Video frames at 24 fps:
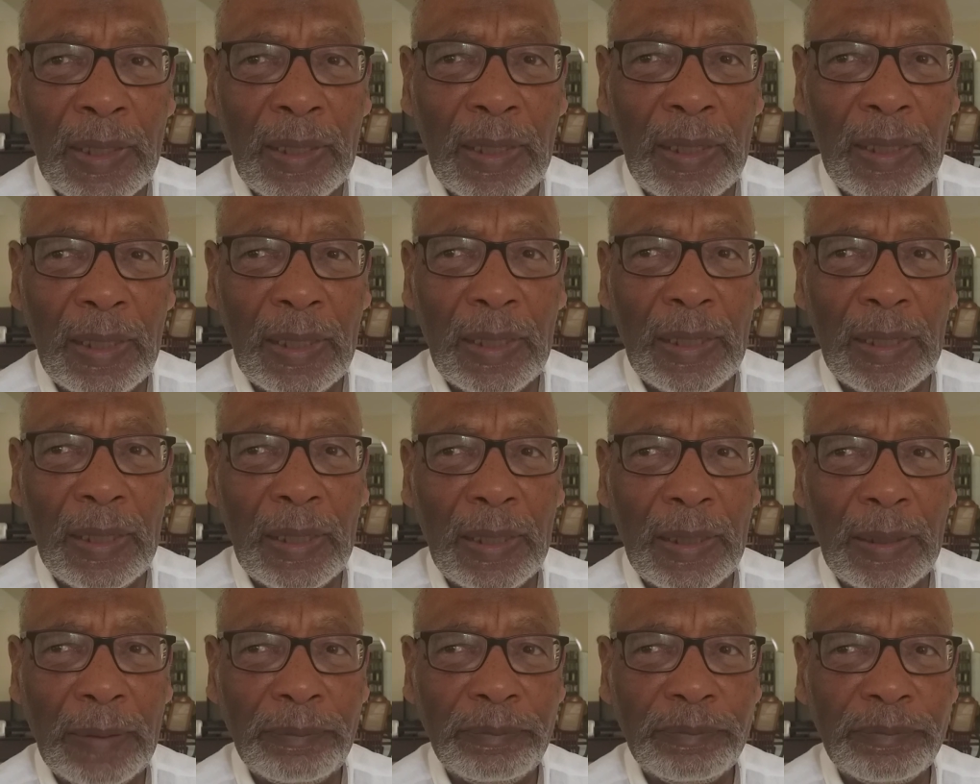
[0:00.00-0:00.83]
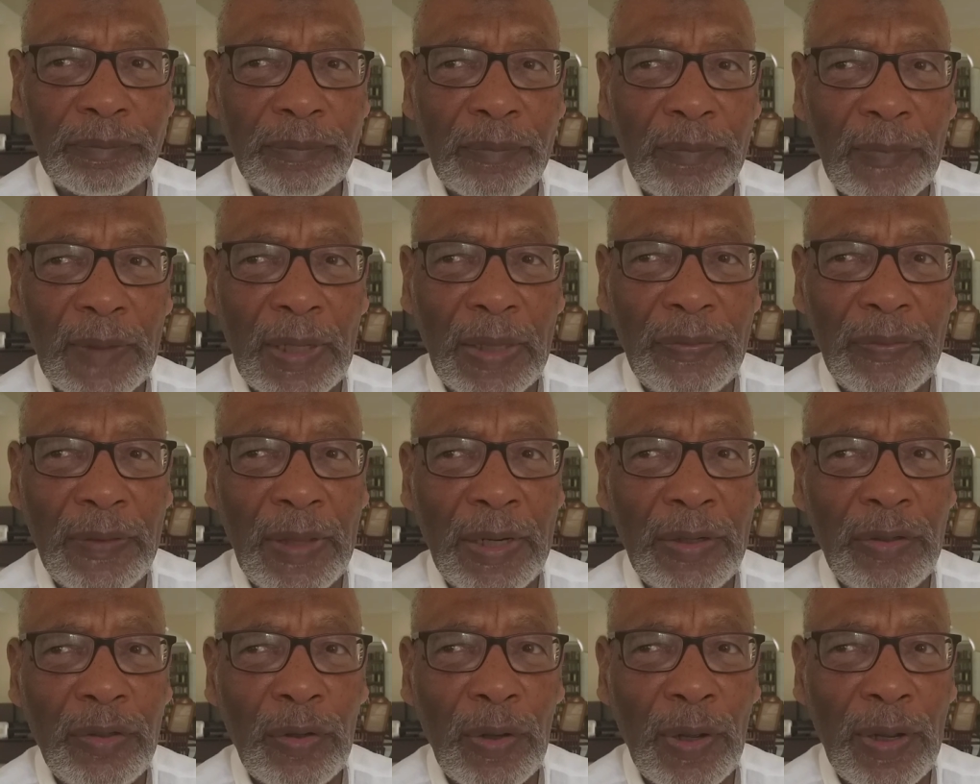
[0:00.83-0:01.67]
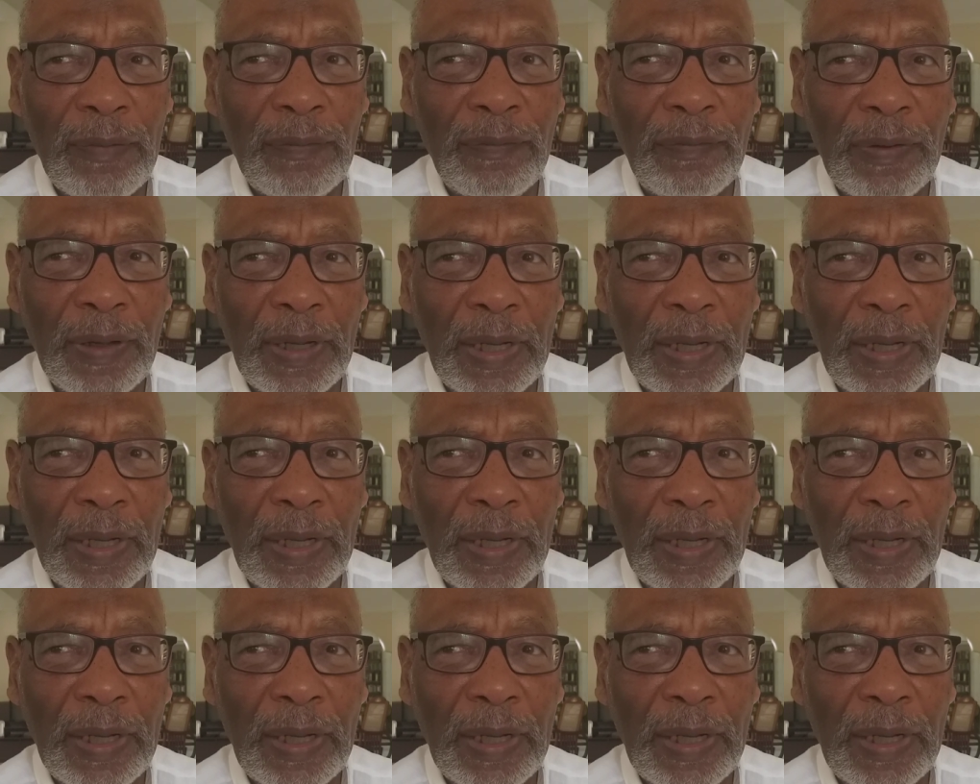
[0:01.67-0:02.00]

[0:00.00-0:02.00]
And then you have